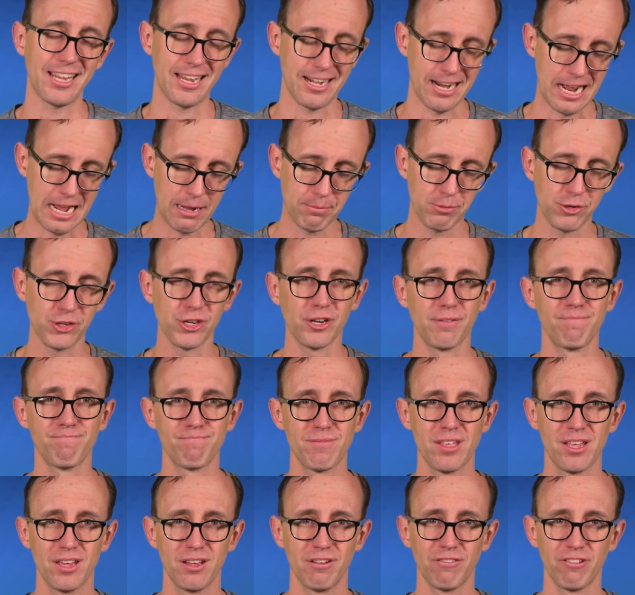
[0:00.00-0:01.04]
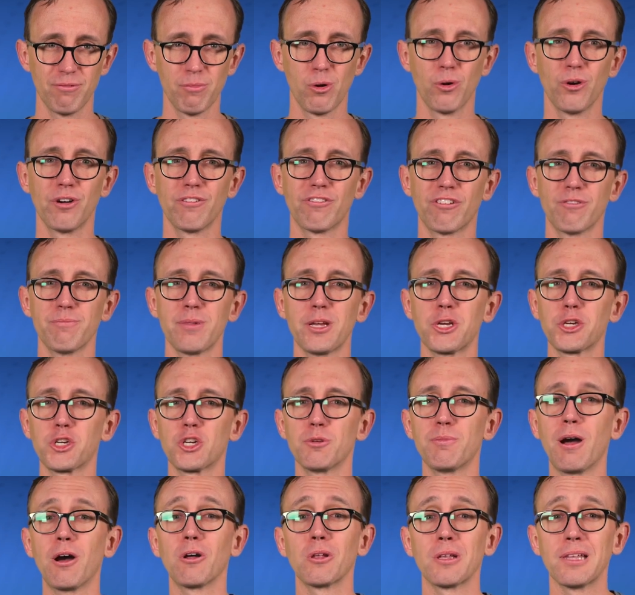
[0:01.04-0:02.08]
an option. For more
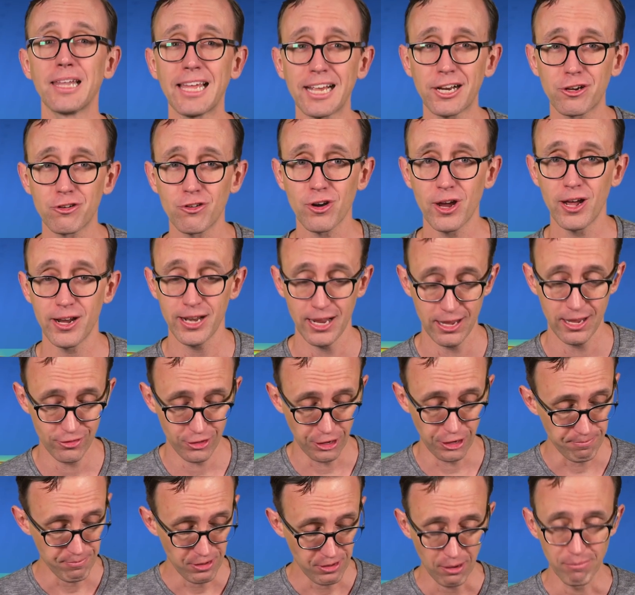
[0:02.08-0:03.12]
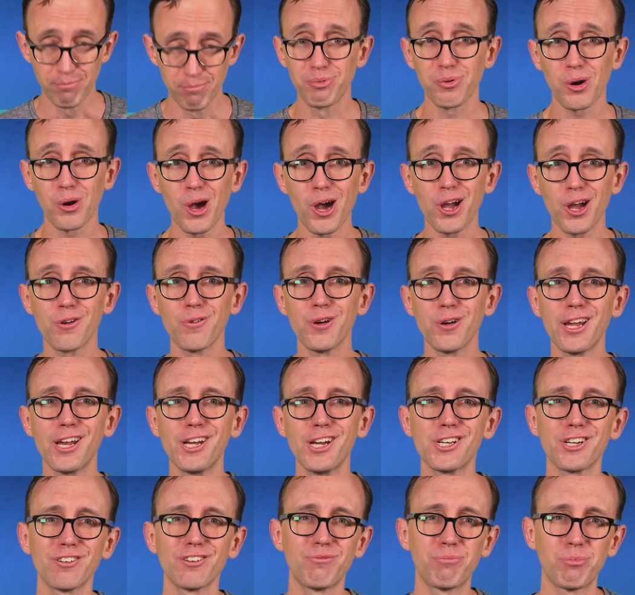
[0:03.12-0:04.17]
information about Lectron and their broad
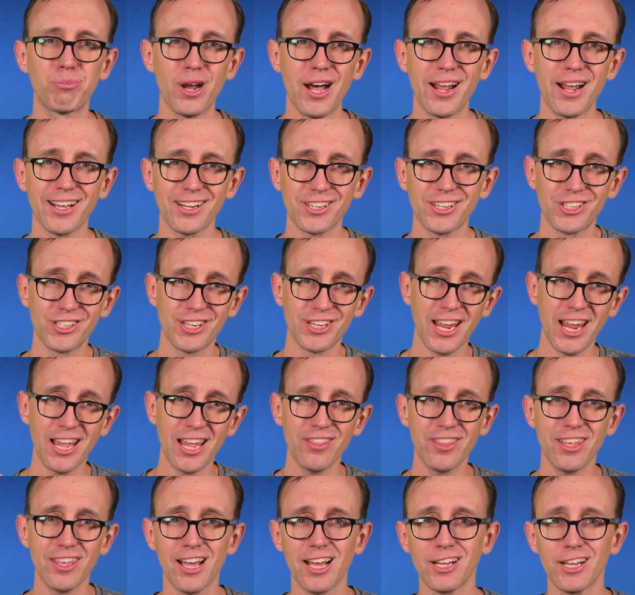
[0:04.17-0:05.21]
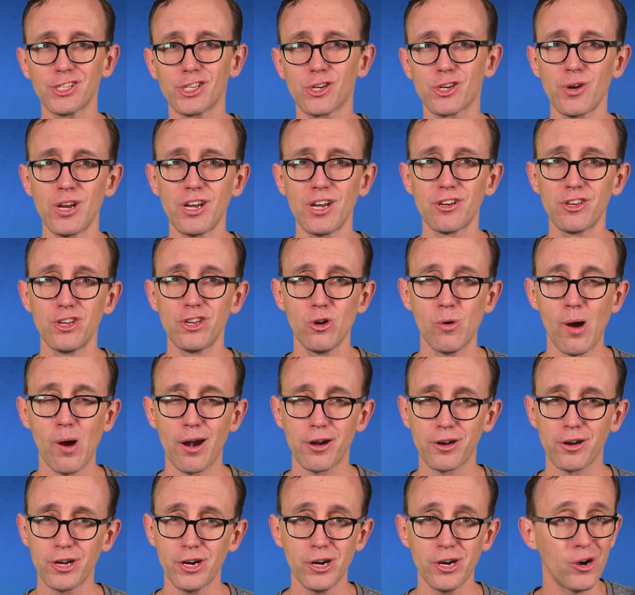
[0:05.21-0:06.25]
range of products, scan the on-screen
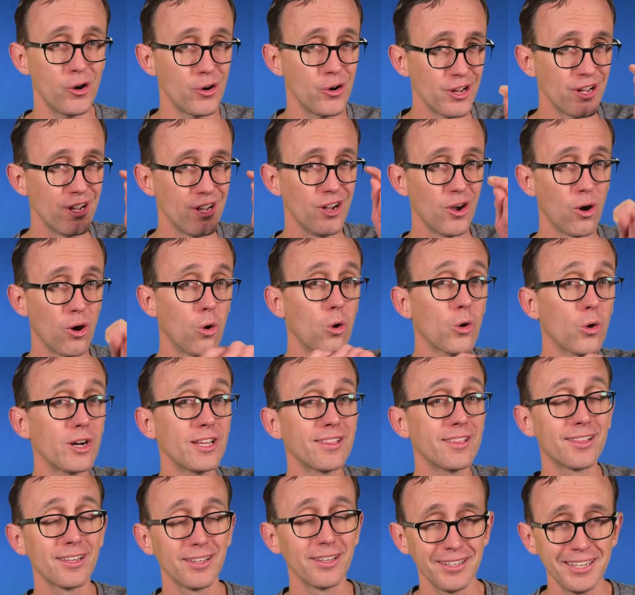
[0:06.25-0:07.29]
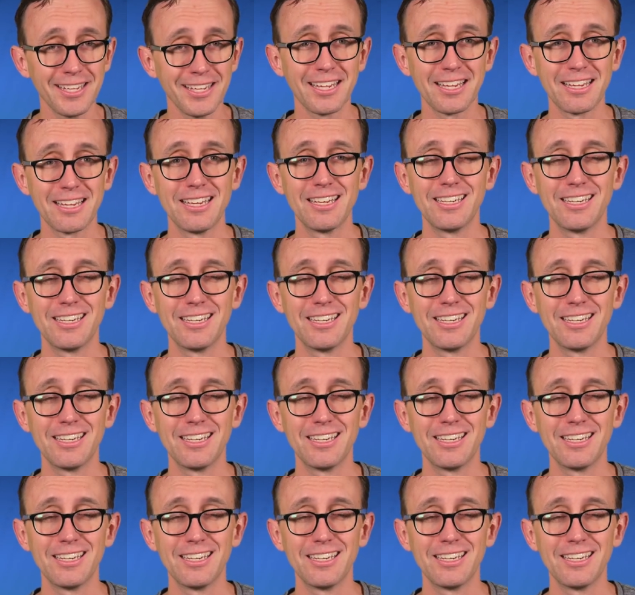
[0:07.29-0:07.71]
QR code or hit the link